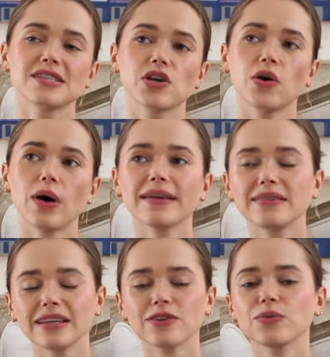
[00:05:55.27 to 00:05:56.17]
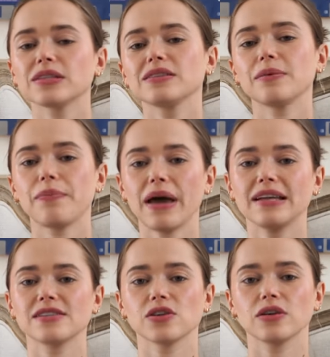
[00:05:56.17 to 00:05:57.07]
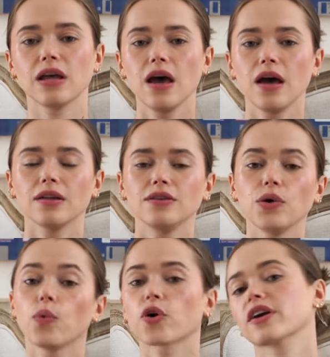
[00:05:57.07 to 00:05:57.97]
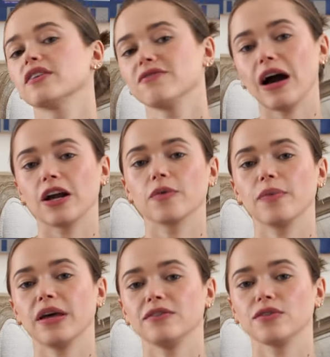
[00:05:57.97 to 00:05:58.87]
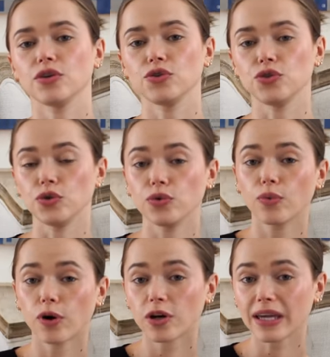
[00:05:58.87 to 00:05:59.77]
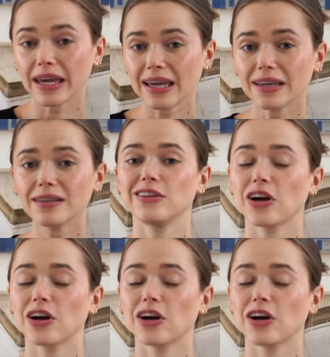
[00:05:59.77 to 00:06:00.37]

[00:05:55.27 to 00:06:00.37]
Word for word: So I think it really depends on the work environment you work in.